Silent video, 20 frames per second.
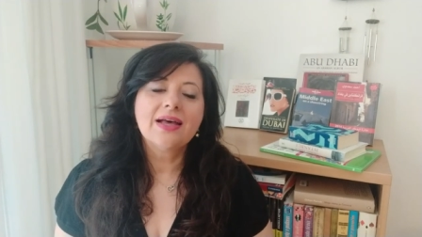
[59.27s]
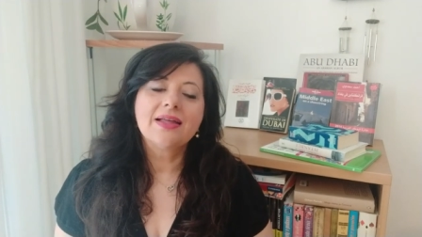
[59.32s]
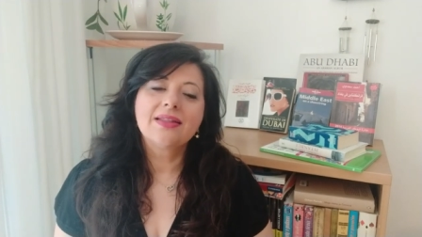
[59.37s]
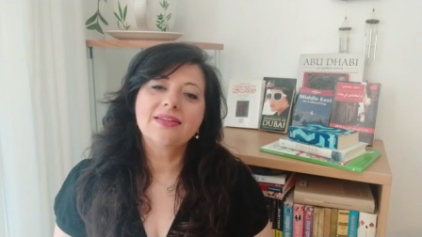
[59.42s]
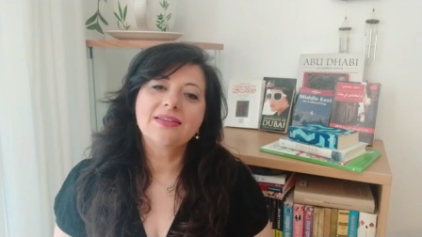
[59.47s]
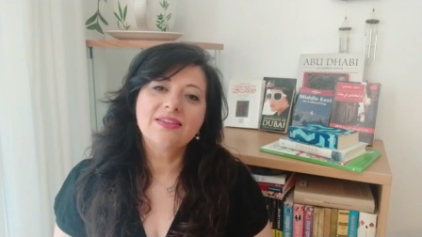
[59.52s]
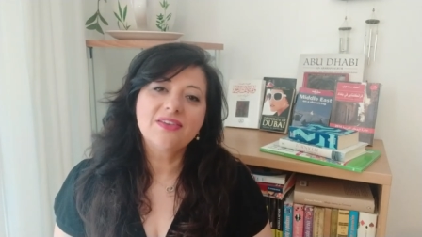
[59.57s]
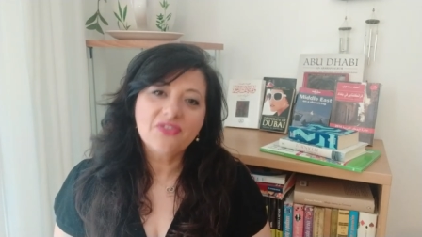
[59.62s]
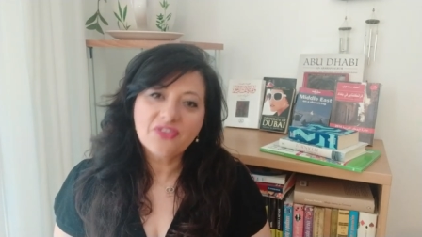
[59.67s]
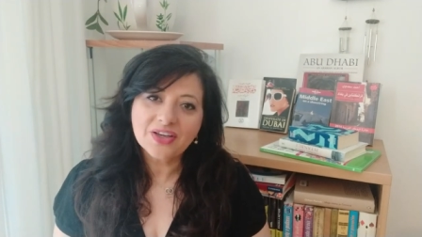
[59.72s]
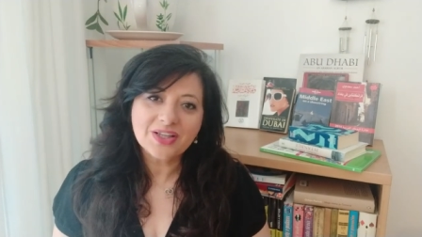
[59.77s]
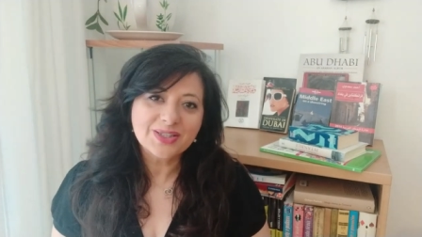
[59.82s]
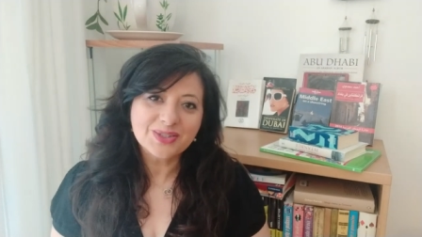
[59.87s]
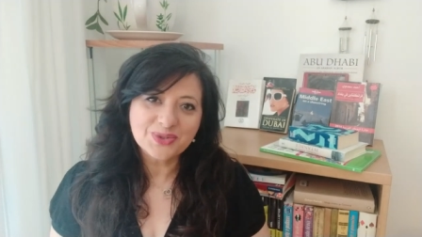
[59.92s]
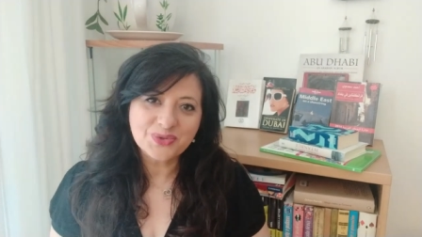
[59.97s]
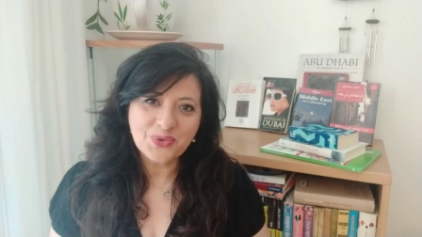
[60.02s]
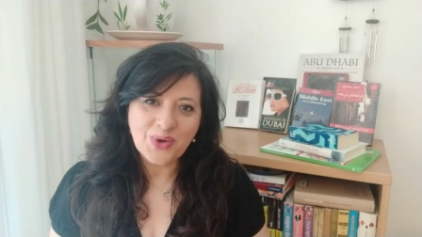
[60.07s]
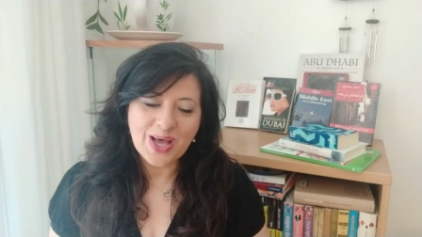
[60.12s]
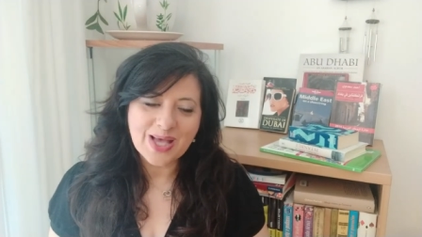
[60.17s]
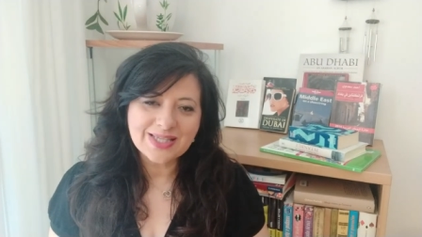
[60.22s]
the
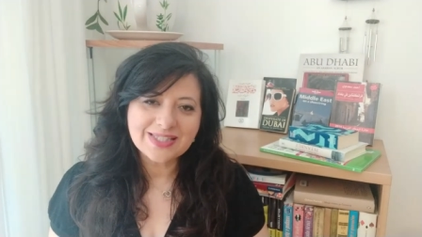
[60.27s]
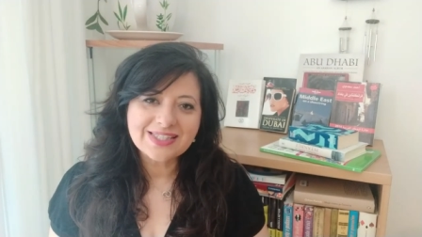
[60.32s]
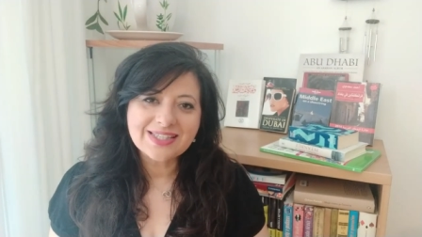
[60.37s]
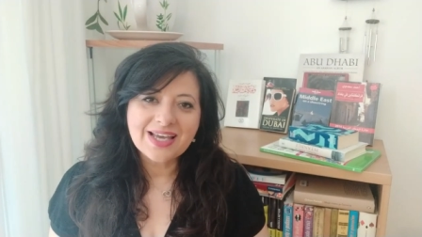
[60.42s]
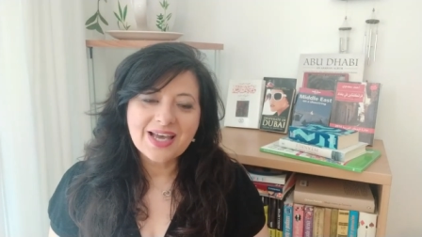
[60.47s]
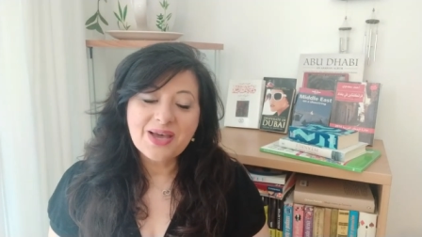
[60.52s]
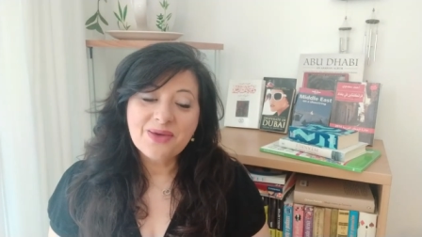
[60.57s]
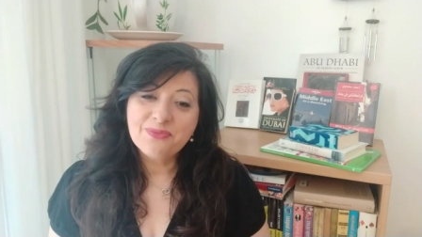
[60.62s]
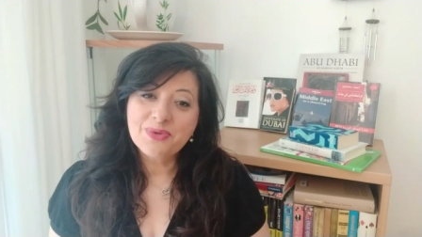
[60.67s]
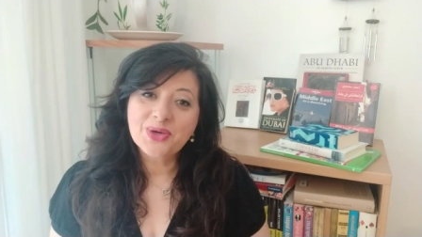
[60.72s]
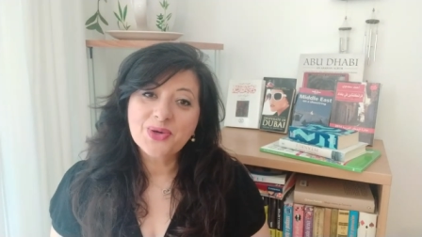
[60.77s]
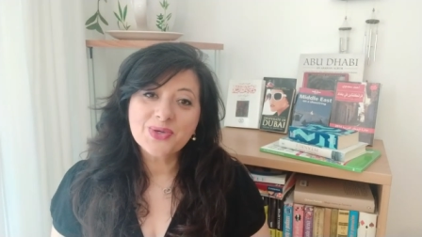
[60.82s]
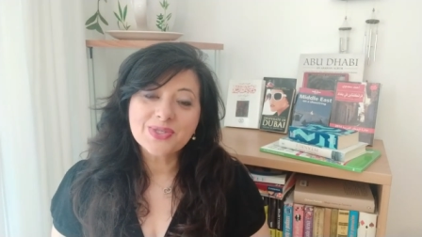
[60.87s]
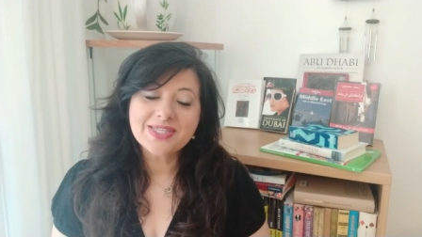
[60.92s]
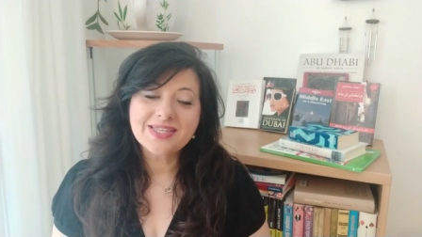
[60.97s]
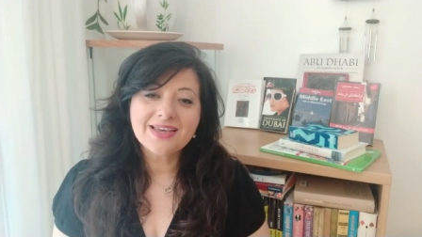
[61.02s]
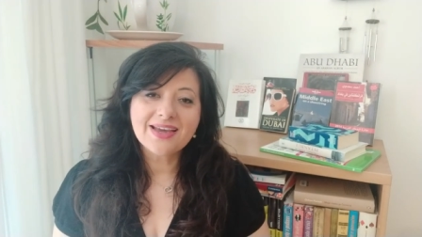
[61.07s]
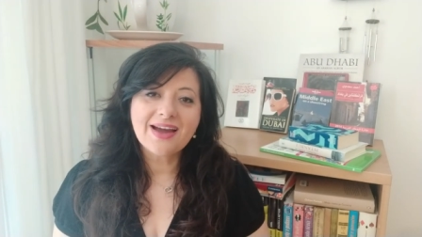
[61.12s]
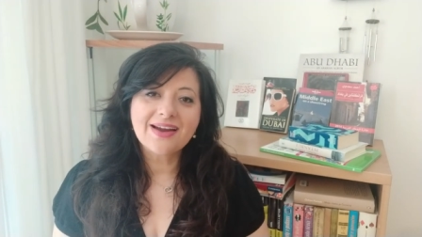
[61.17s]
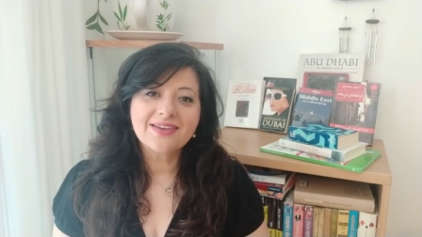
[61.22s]
difficult ones, because
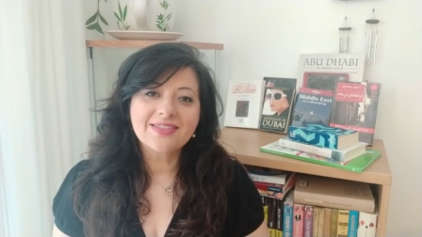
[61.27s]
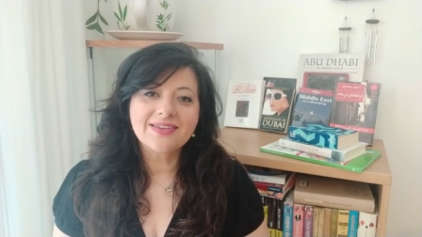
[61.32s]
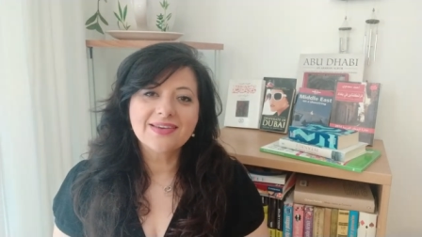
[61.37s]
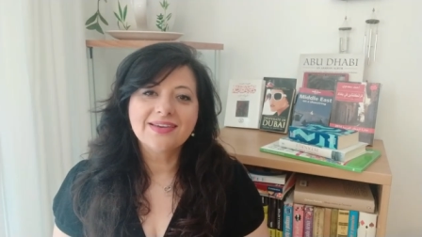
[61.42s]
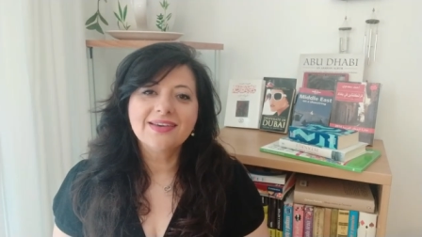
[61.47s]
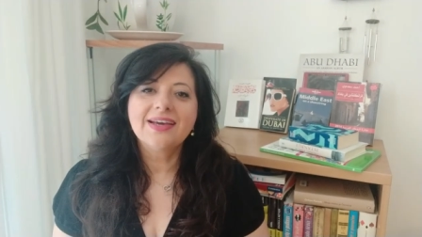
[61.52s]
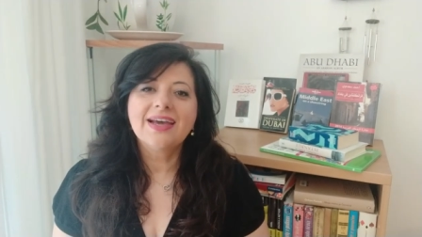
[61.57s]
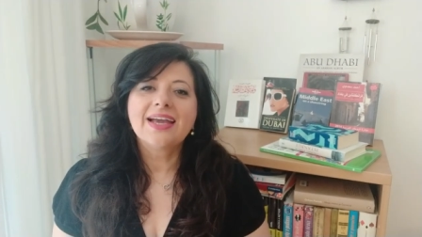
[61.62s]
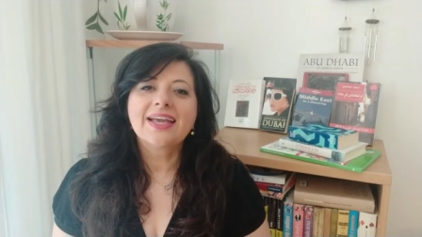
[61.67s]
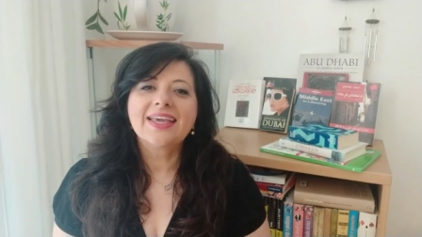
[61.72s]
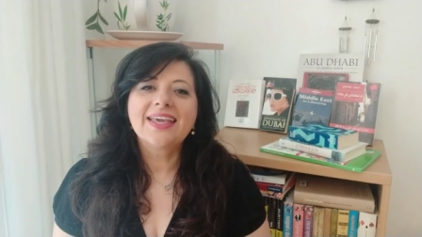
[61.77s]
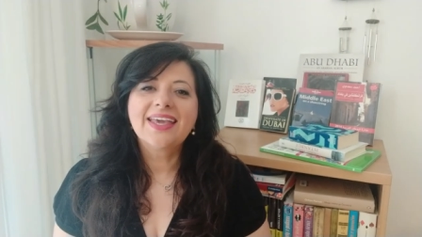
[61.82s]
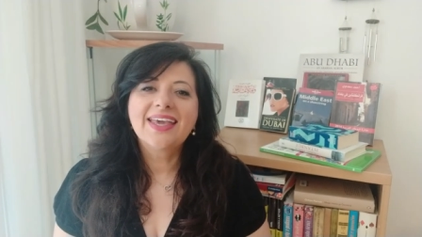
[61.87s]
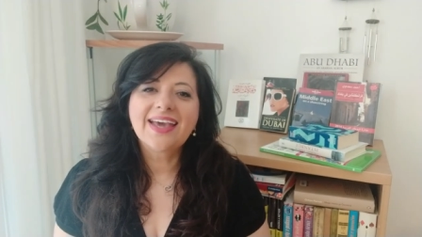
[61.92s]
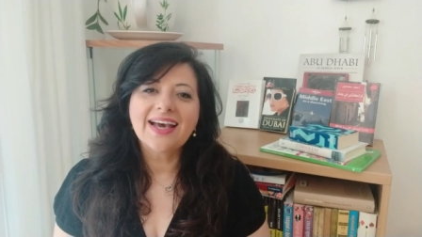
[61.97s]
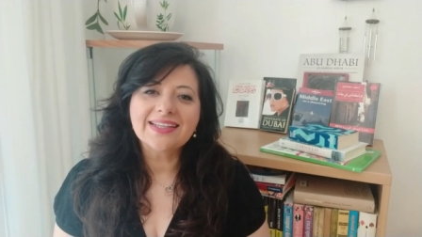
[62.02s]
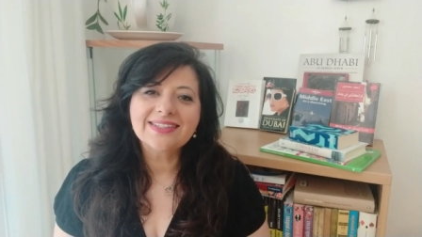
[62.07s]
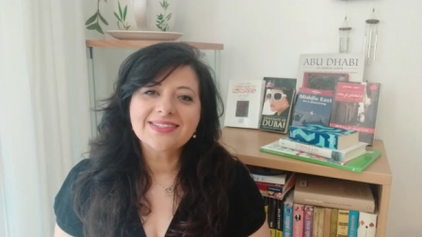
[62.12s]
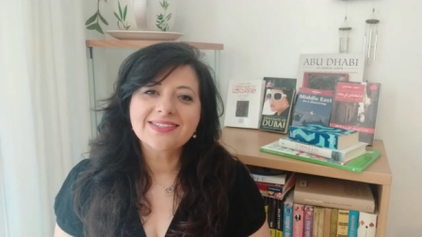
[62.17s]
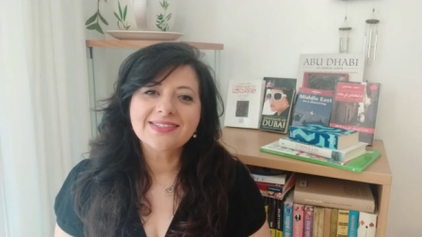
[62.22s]
they are the
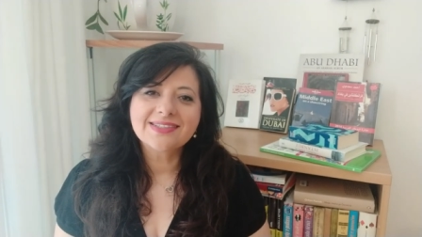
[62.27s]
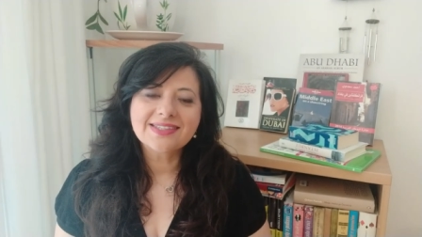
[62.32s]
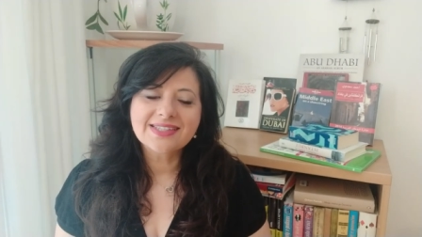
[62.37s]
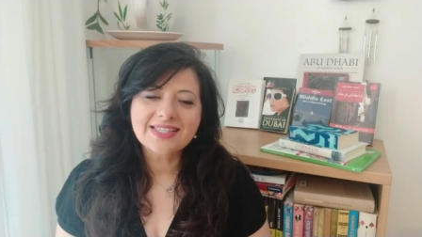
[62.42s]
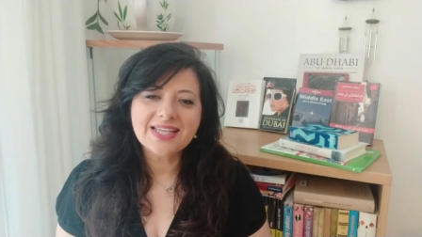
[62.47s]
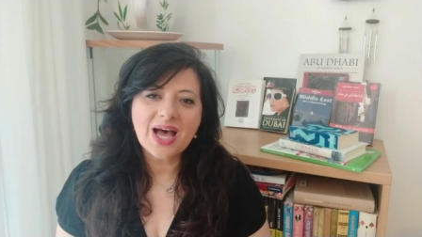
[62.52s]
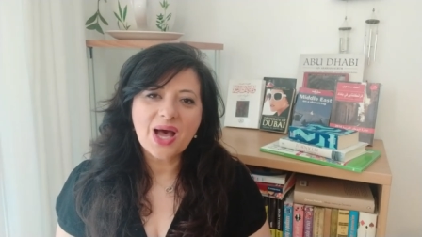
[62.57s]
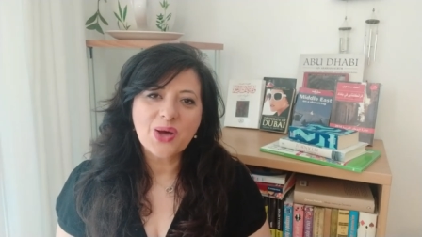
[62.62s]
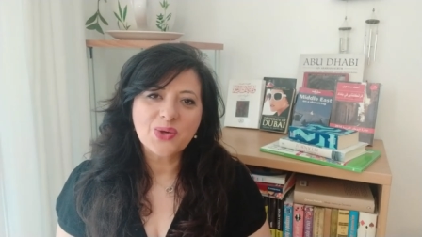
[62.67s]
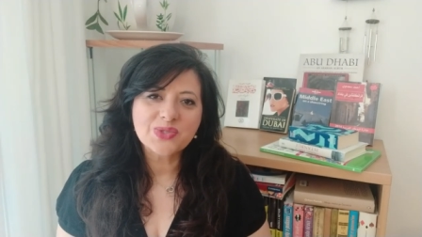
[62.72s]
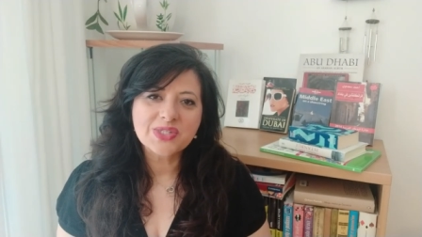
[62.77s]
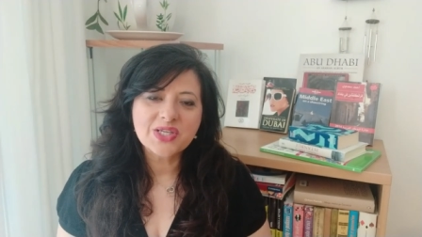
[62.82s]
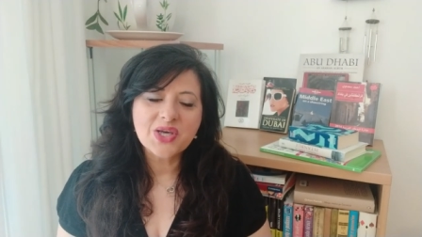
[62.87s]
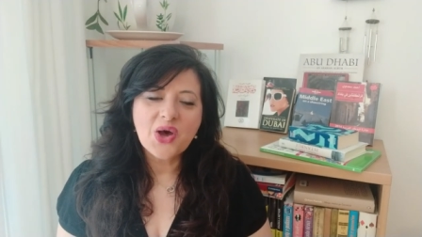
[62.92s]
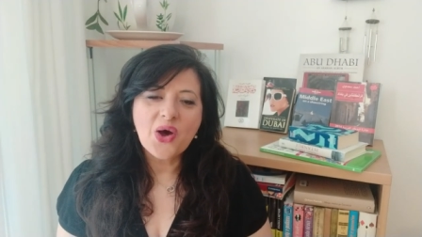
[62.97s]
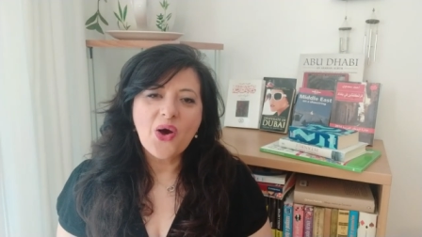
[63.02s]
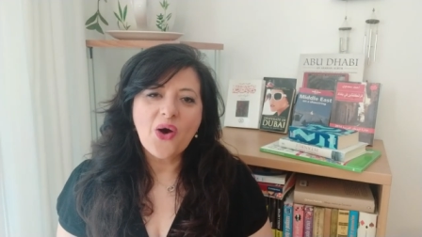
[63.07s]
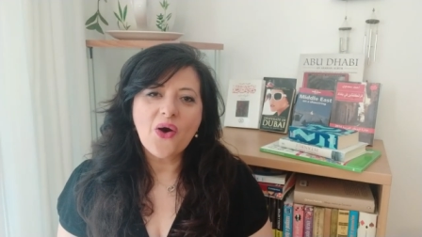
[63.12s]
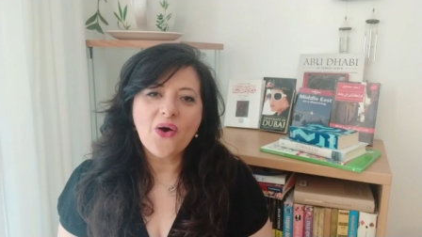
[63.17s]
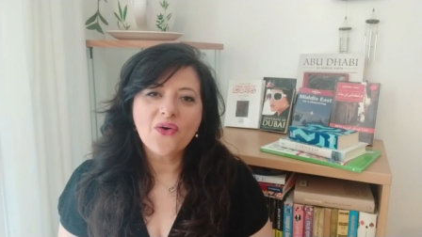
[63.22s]
guttural sounds
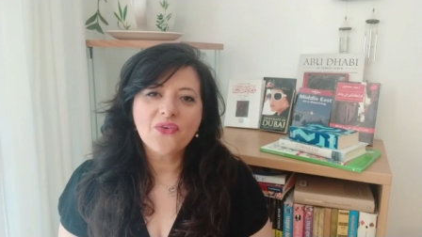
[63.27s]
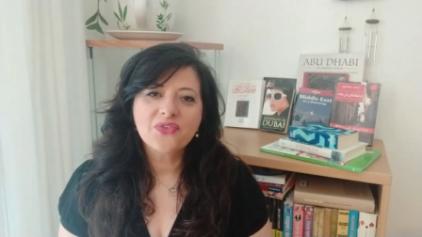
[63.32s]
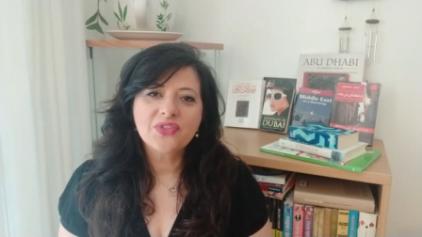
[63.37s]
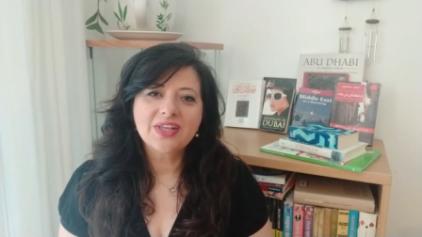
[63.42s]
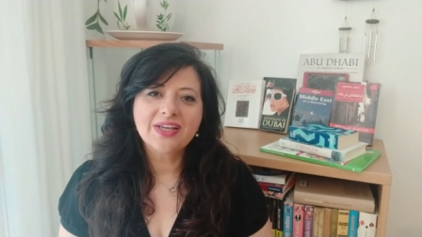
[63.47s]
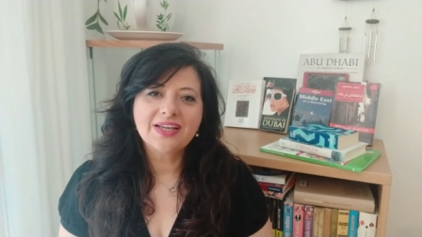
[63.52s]
of the